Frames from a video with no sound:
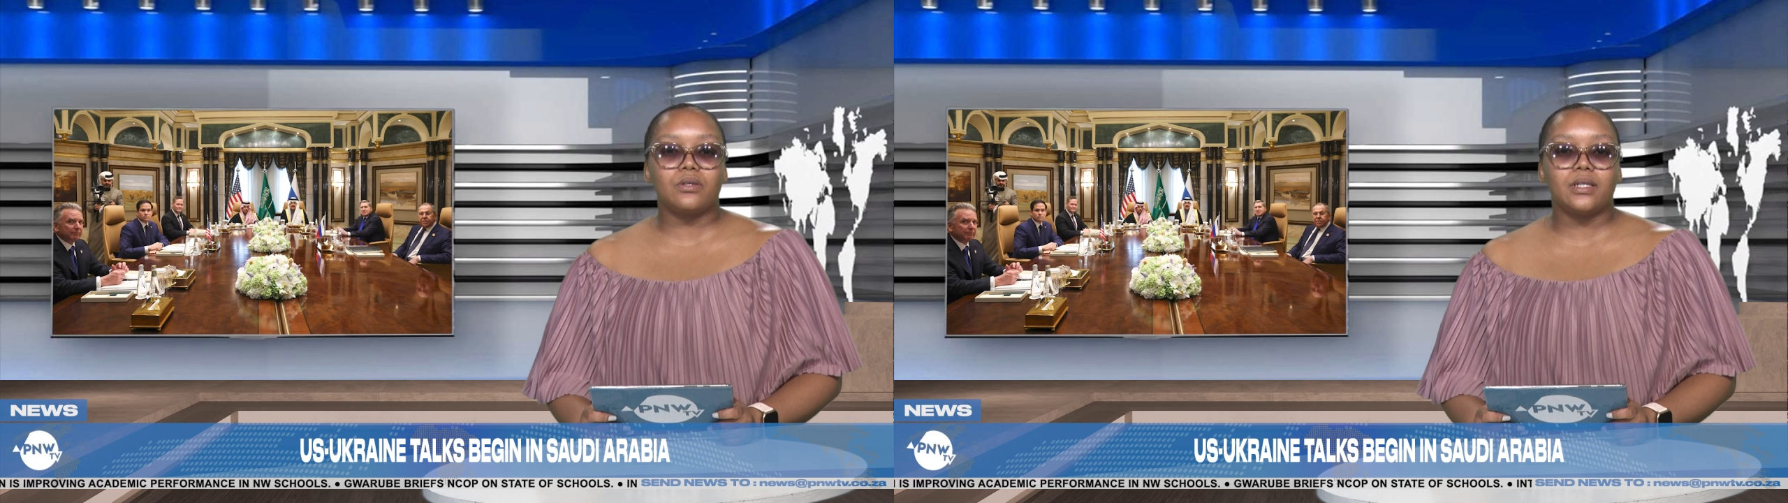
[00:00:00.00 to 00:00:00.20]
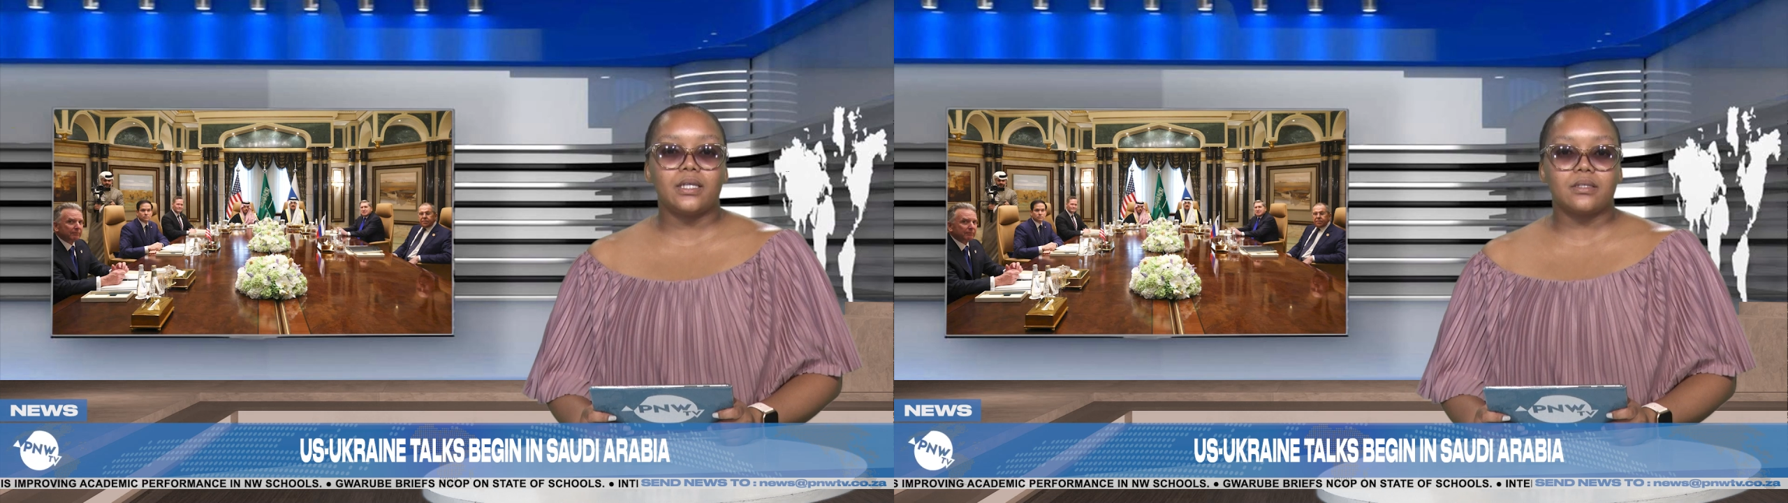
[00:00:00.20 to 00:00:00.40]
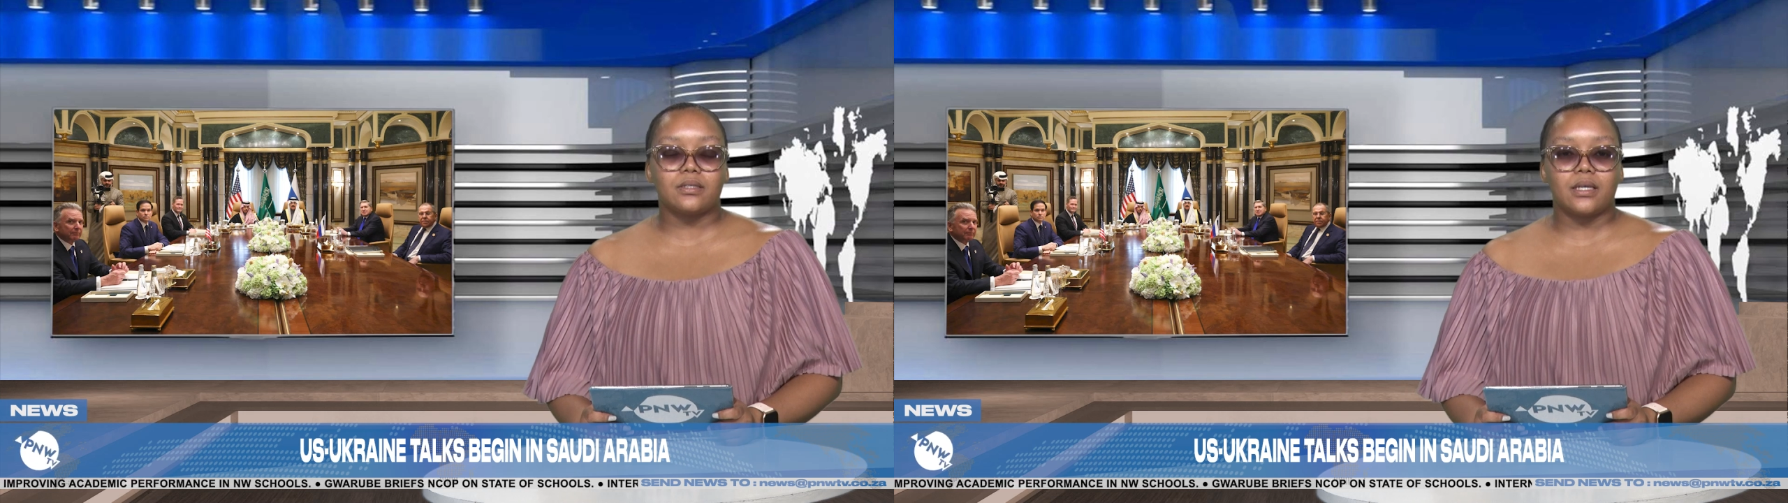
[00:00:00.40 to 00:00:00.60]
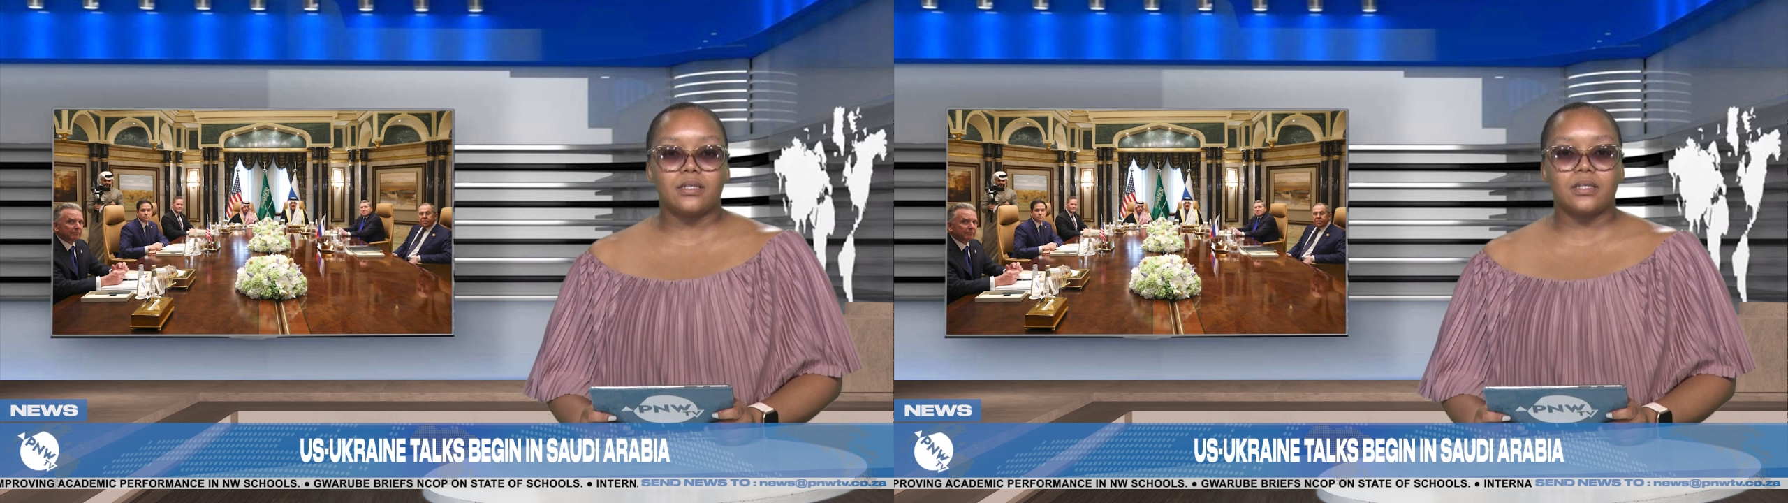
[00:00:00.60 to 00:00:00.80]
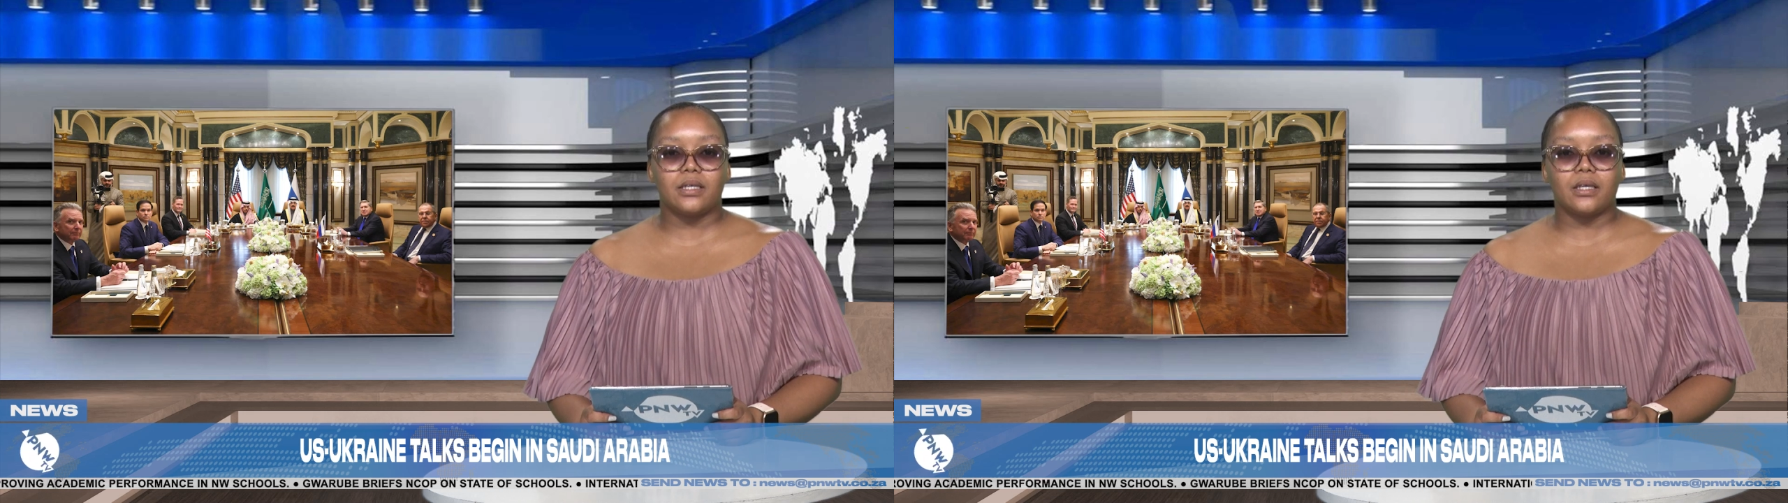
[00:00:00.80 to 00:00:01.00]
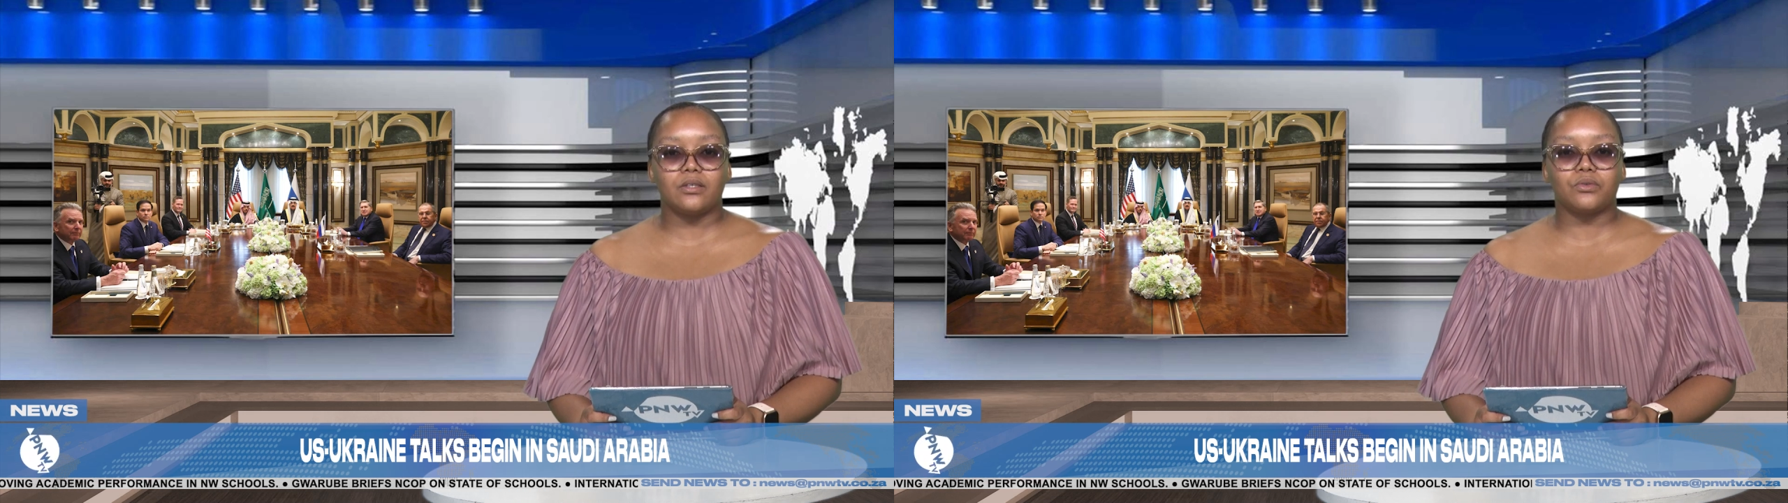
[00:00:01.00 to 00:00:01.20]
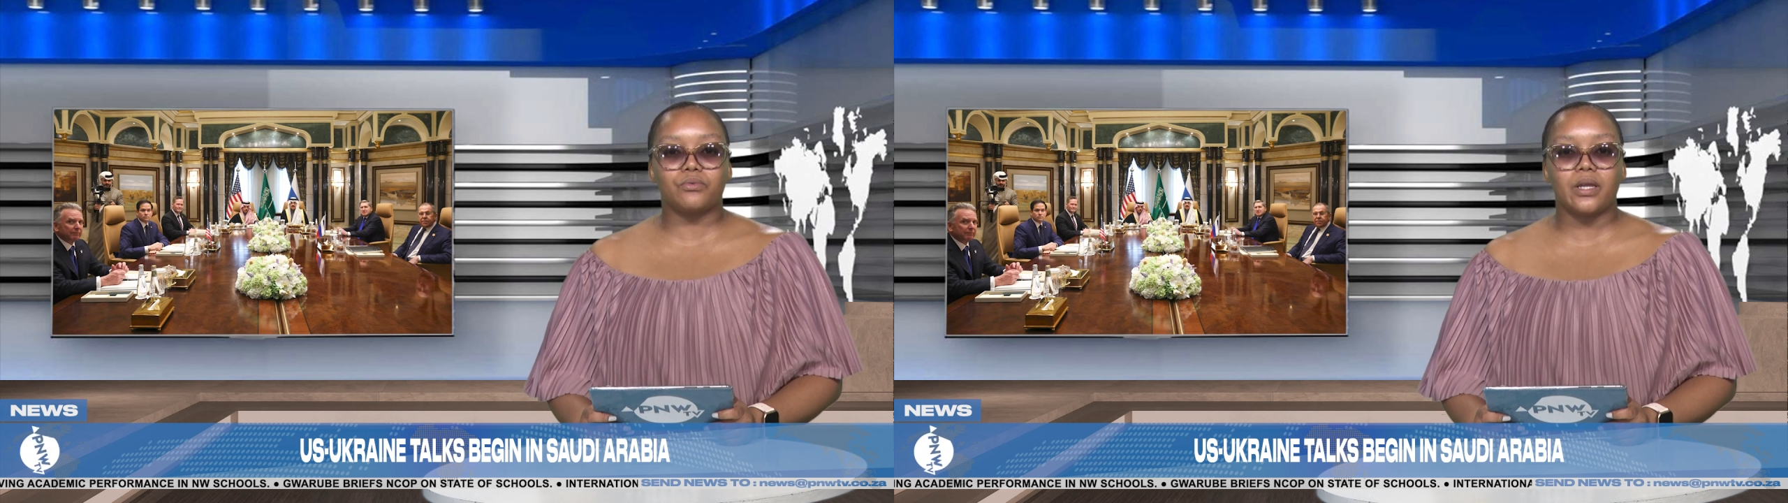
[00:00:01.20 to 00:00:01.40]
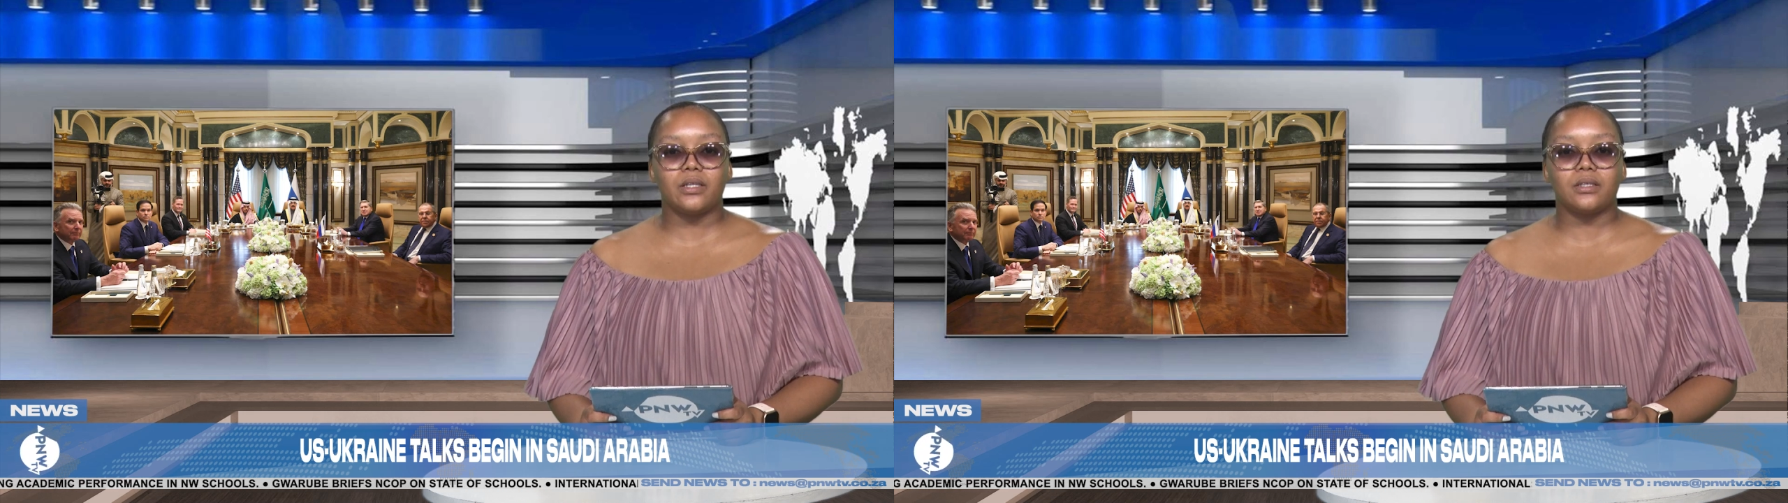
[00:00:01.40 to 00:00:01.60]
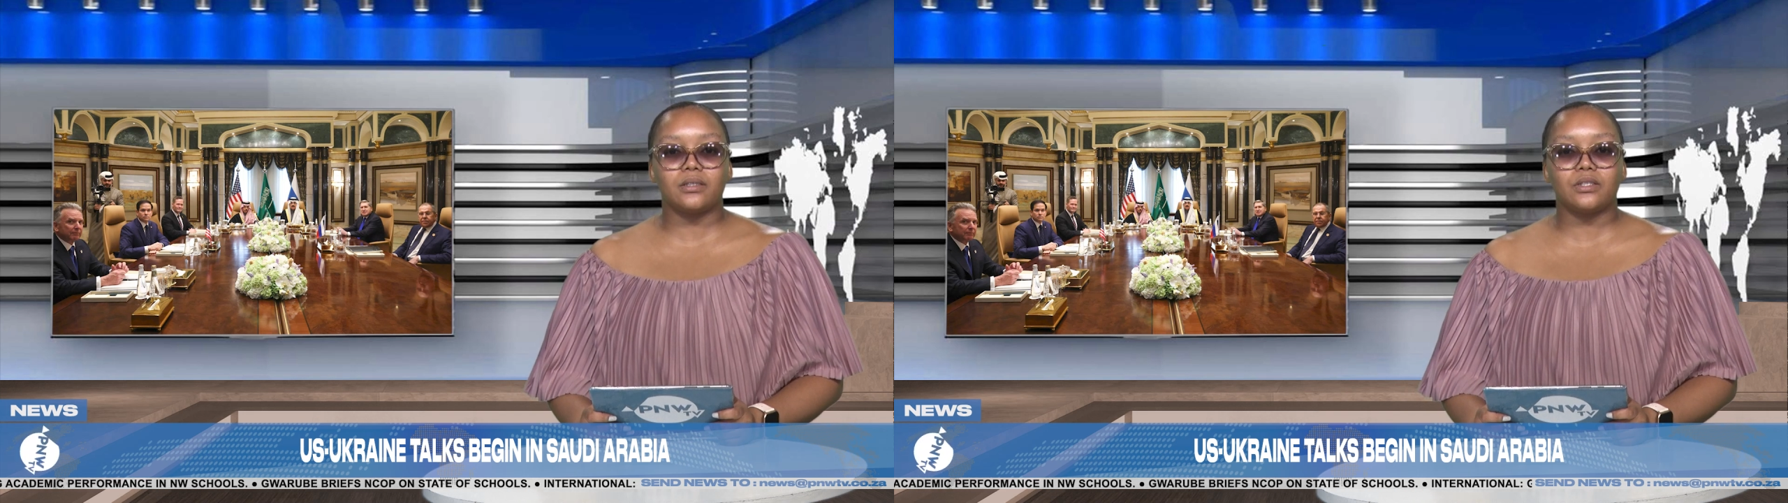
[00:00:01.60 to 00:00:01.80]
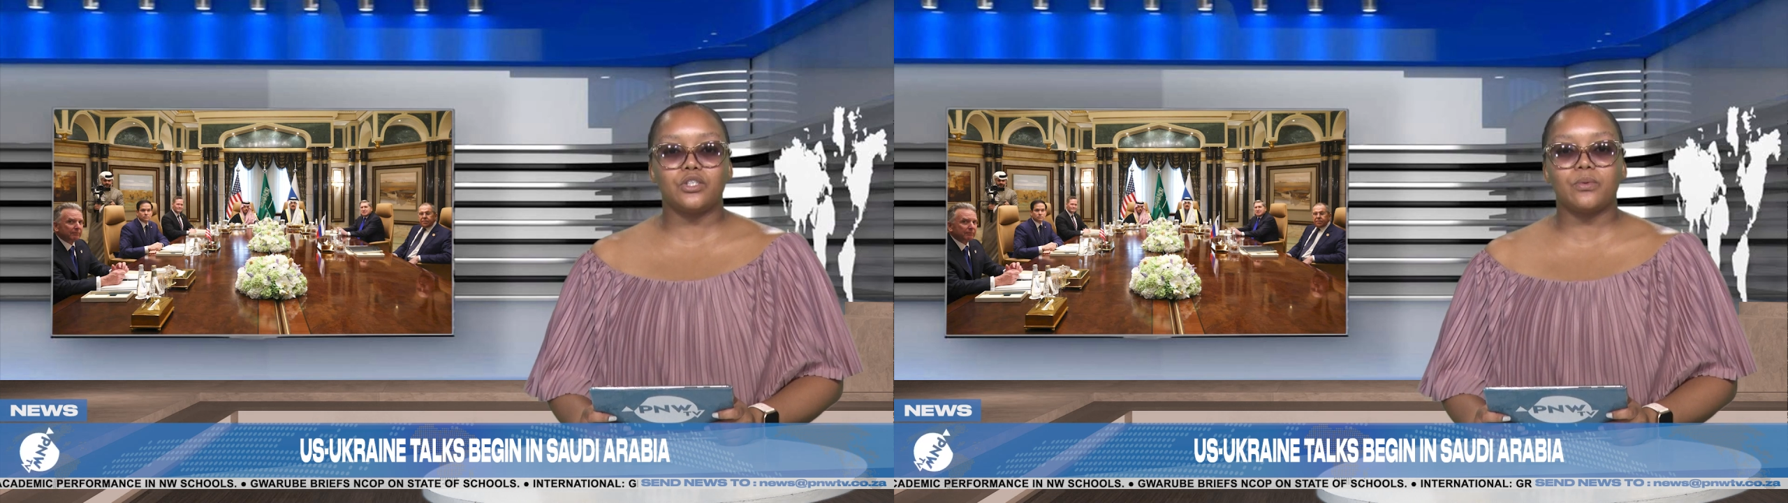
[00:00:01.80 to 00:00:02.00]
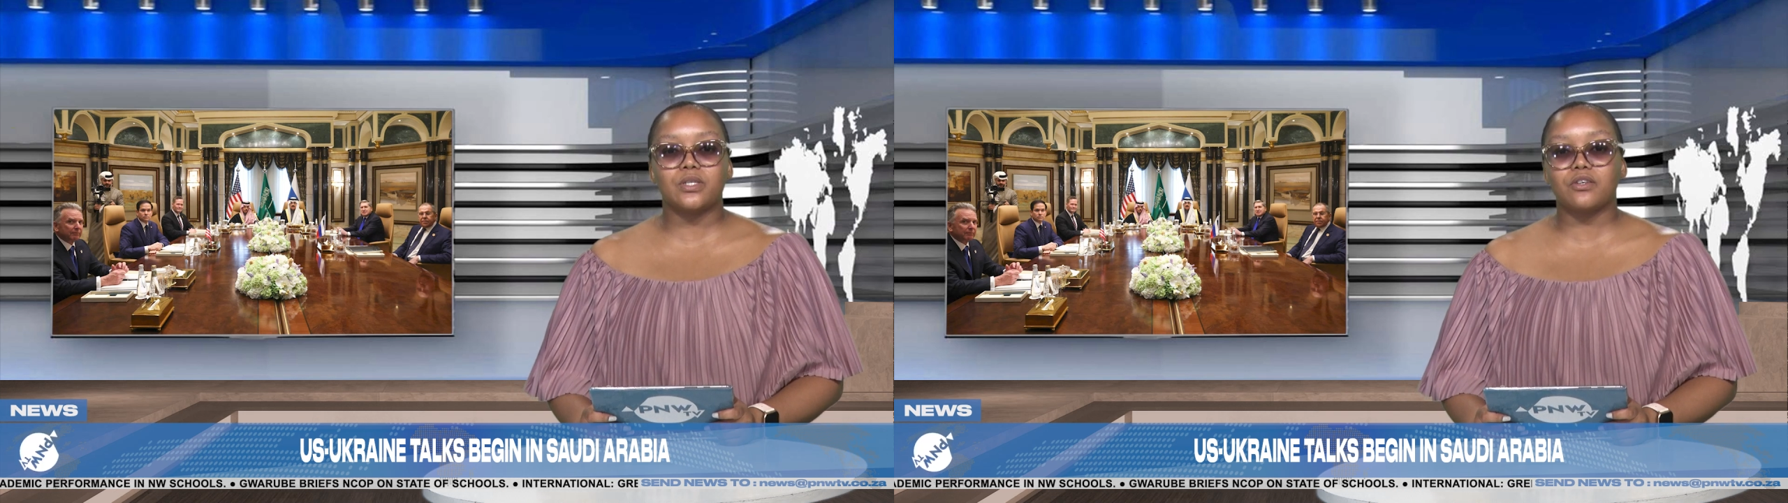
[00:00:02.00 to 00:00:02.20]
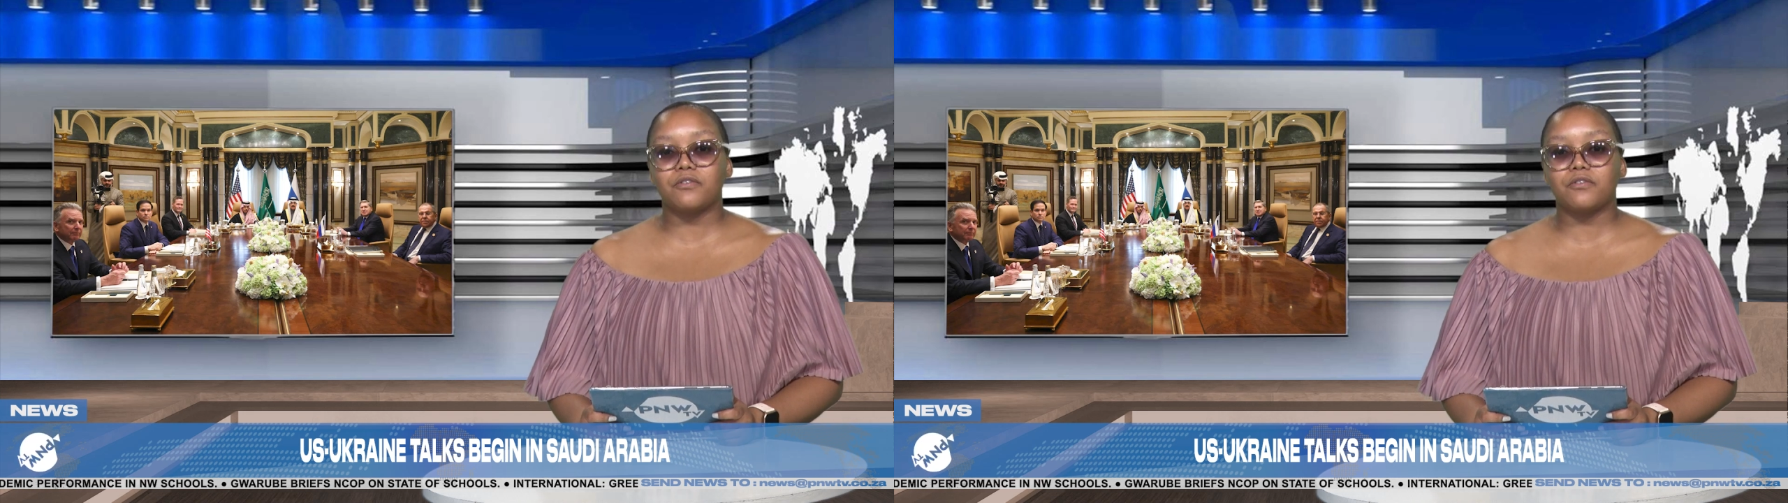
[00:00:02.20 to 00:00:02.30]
earlier today, senior Ukrainian and U.S.